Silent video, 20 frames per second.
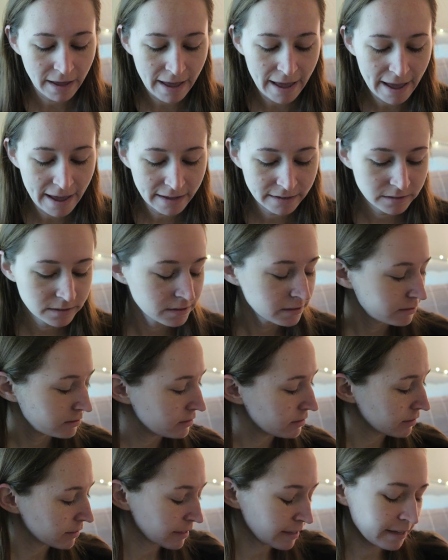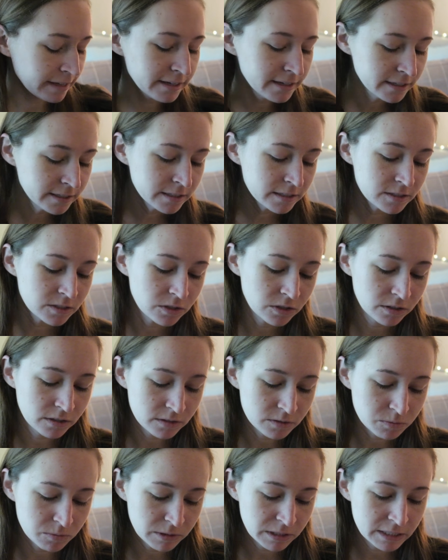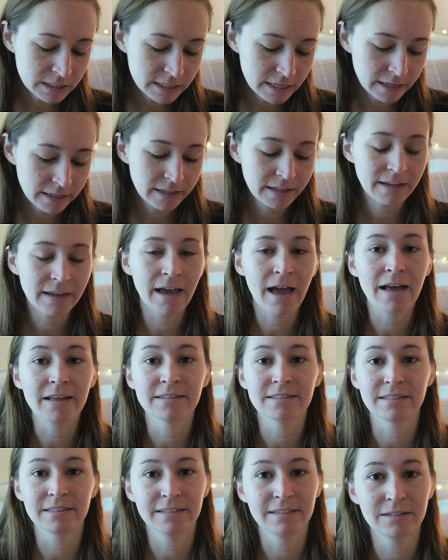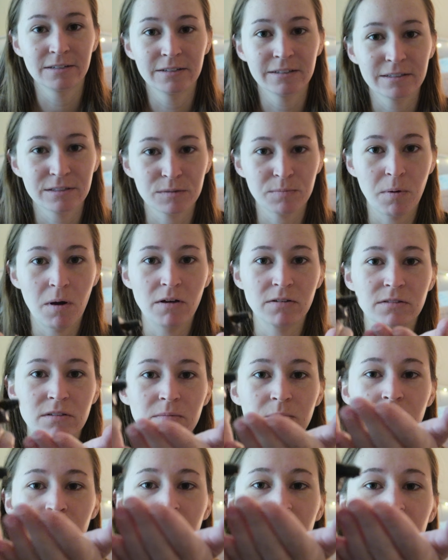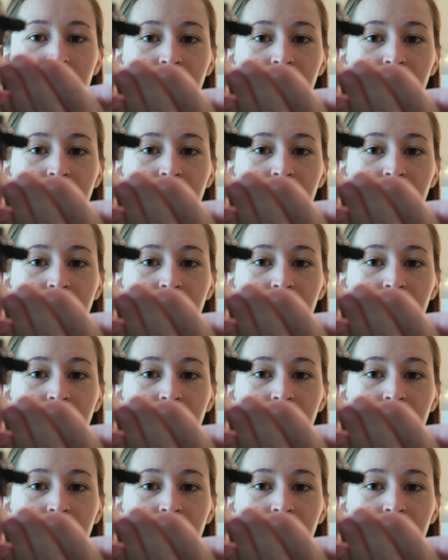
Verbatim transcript: and the key to this look is really taking as little as possible